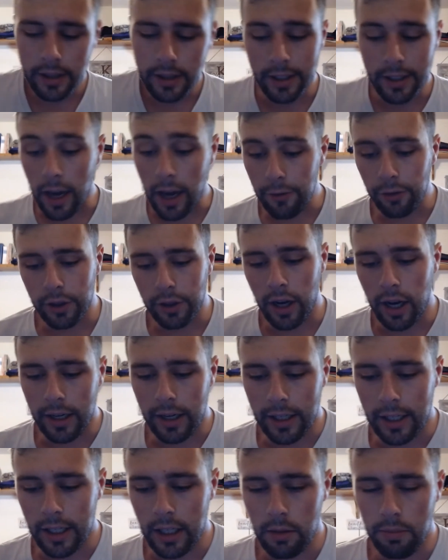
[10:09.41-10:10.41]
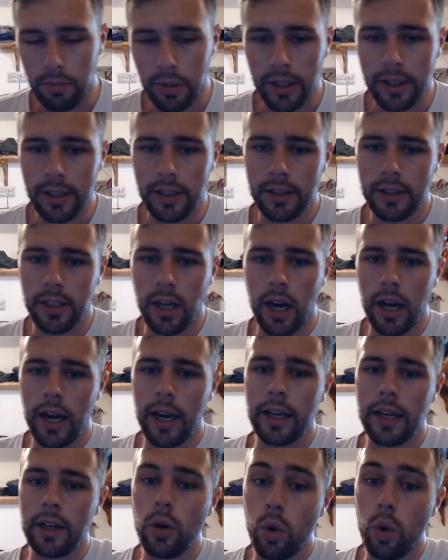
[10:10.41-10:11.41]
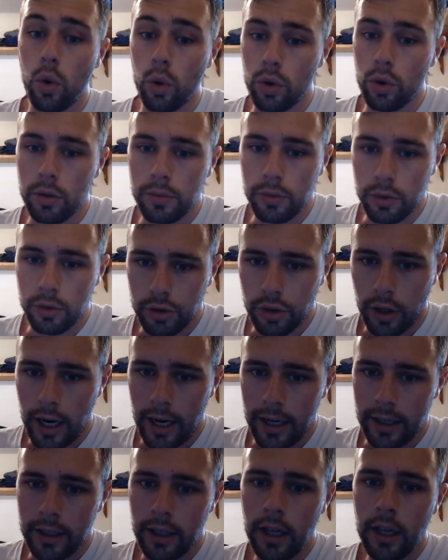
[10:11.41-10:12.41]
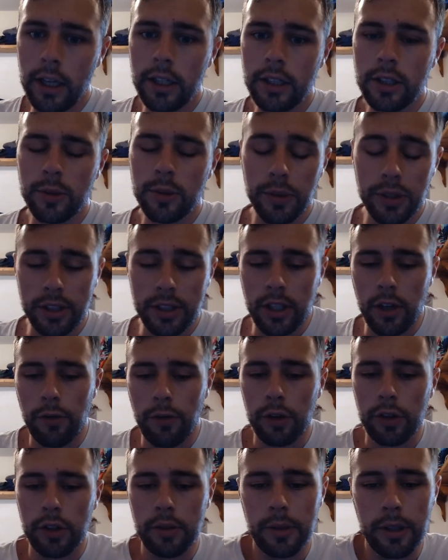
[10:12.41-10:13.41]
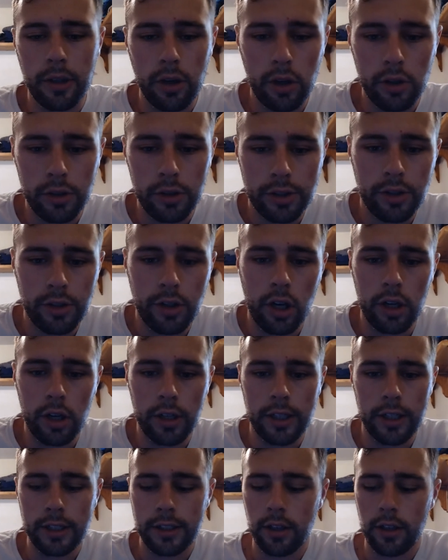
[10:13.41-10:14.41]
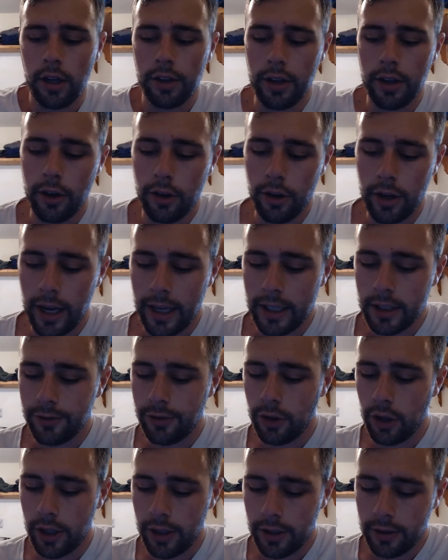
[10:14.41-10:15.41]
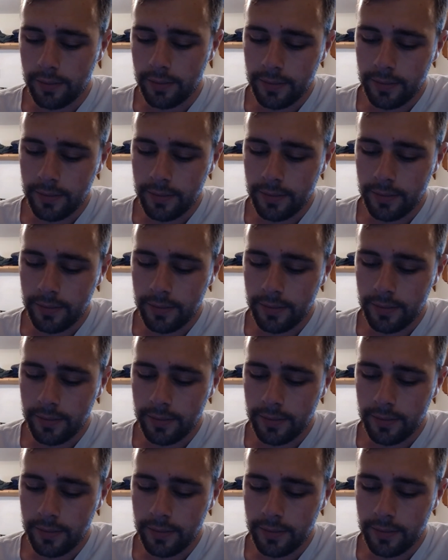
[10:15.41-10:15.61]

Definitely not a keep, but it is not a horrible track, specifically because Thug gets on there and has fun.